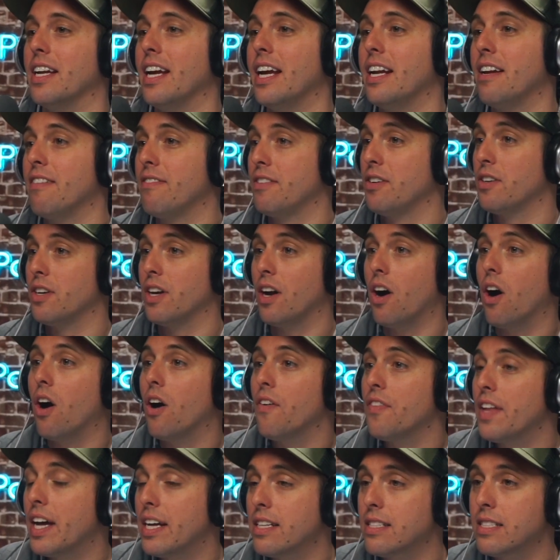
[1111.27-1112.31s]
And if you're
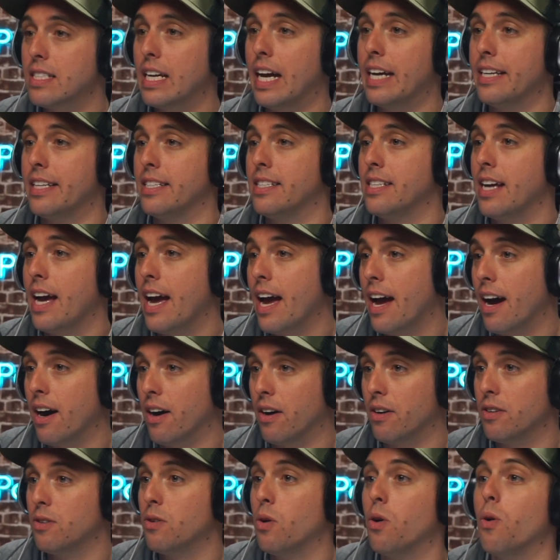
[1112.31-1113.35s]
on that side of
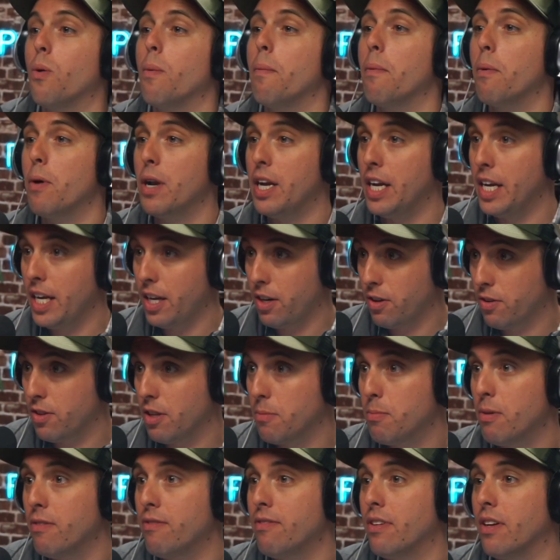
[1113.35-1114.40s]
town near the
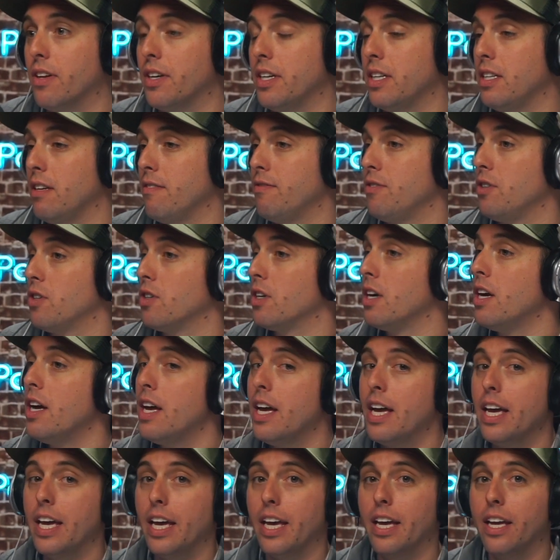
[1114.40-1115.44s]
pavilion, if you're
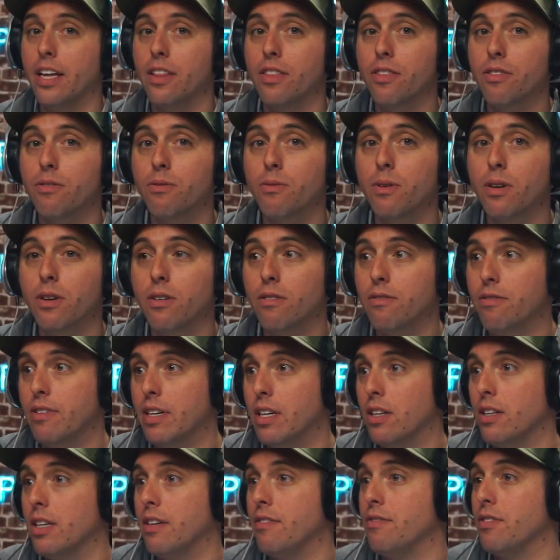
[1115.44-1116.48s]
in
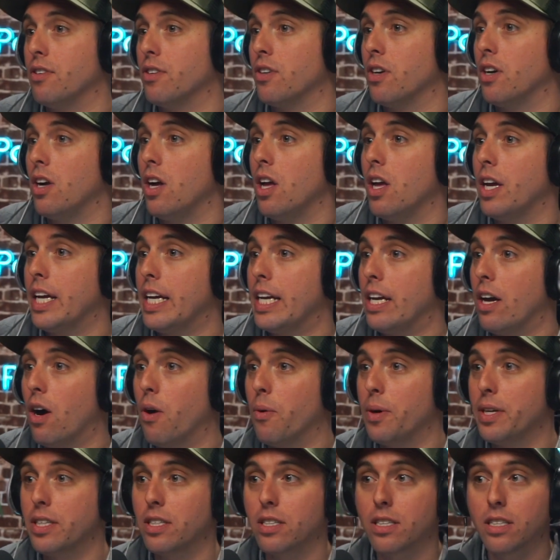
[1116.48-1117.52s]
Thrillville, if you're
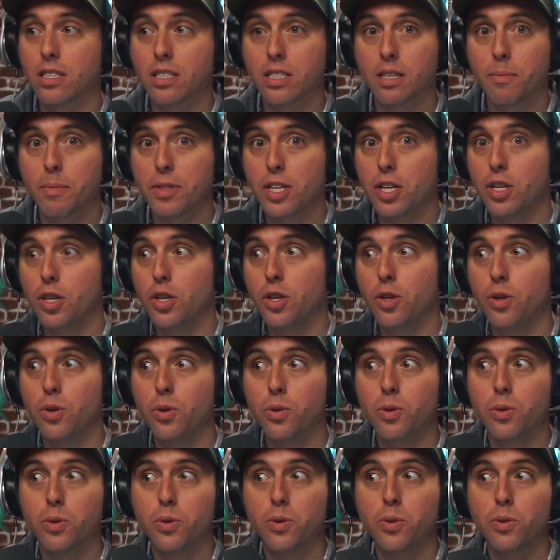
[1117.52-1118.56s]
going to some of the
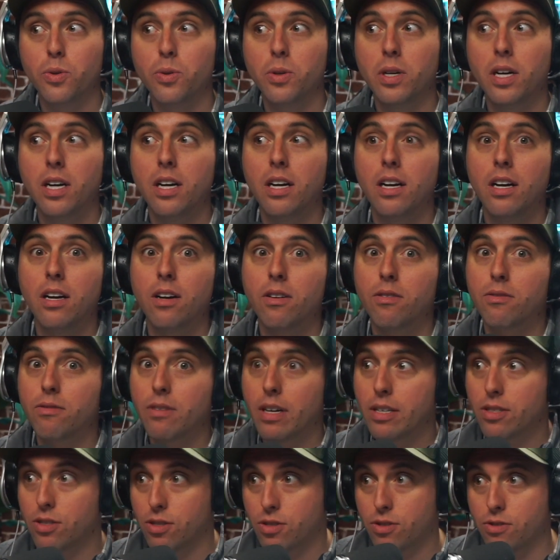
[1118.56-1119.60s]
new
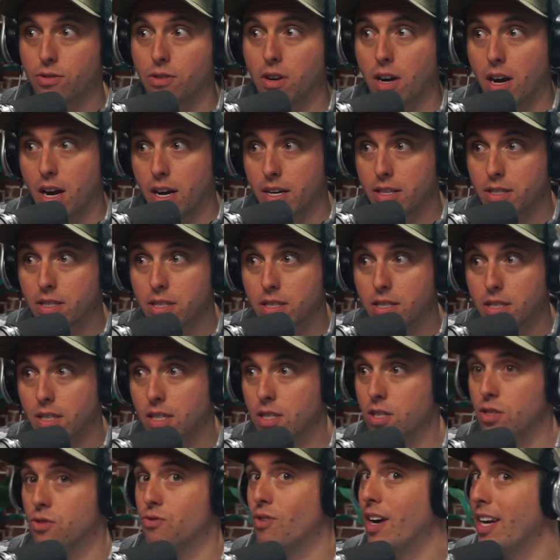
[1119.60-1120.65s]
restaurants, this
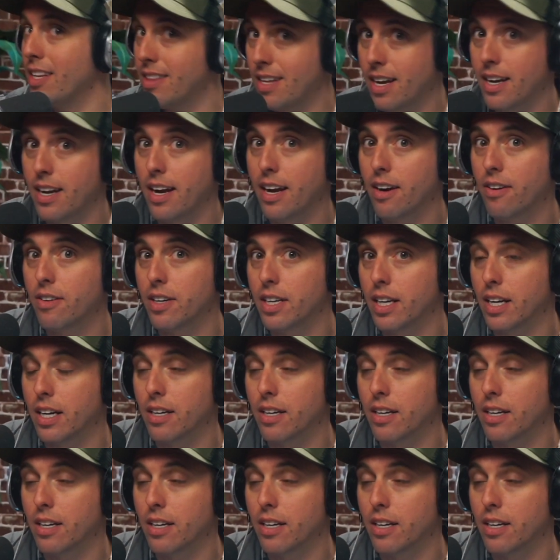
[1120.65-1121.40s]
is right in that area,